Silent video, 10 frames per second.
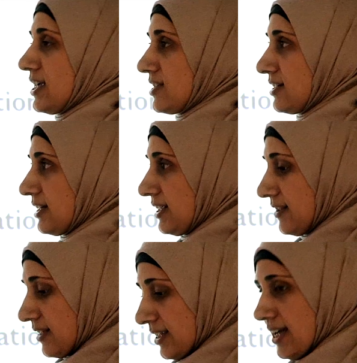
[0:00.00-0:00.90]
is a
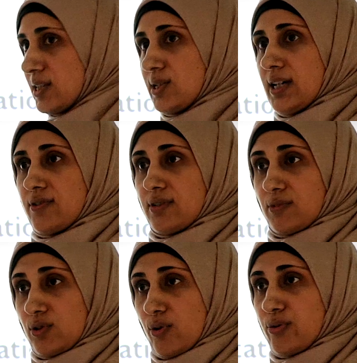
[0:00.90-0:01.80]
need that, yes, you have to
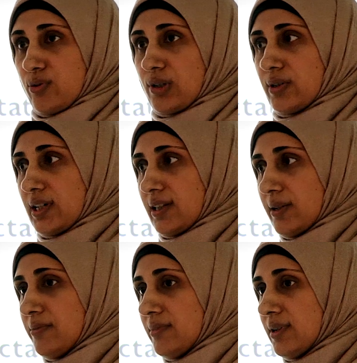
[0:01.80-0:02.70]
go through the
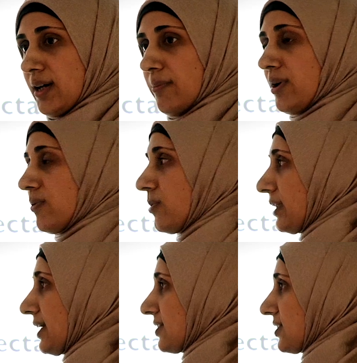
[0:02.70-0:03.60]
curriculum. But what
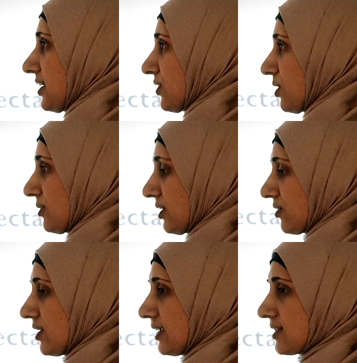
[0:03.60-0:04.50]
we like to say at Tarbiyah
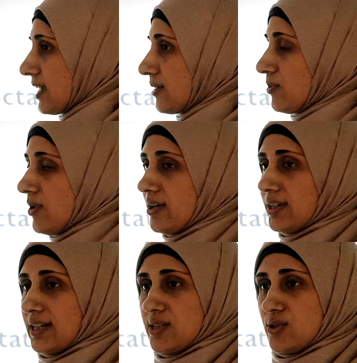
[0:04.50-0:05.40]
Learning is that we want
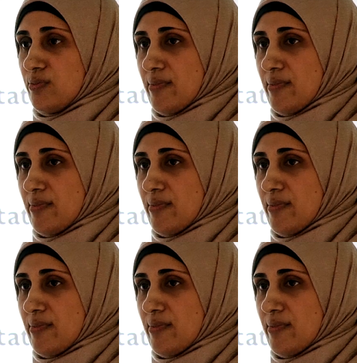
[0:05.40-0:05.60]
our kids to